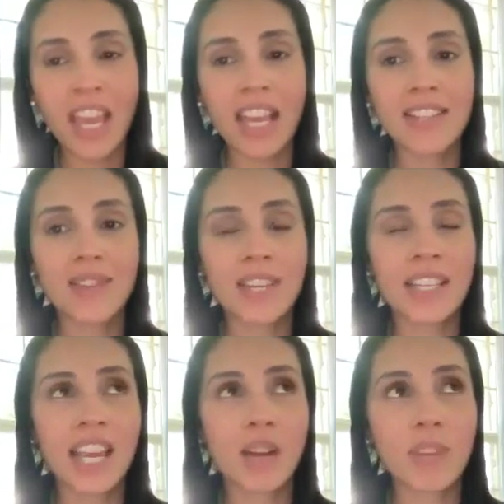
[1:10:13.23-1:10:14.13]
And so
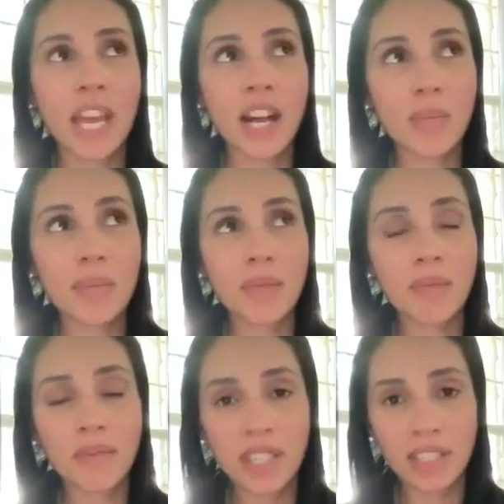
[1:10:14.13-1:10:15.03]
then, can we help them
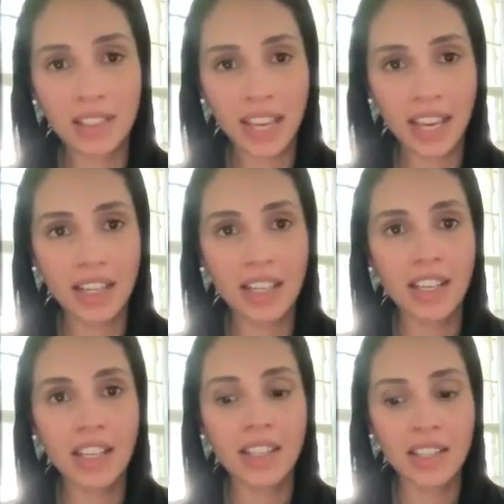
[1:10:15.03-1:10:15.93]
feel that
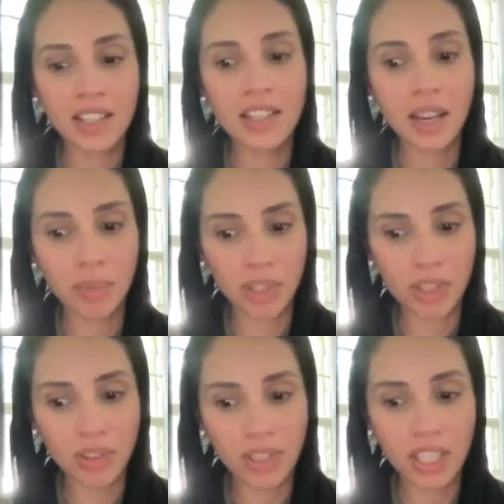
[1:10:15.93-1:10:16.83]
this is an
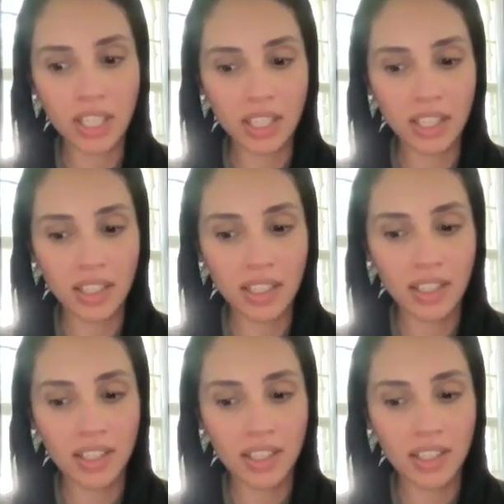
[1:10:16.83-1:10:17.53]
opportunity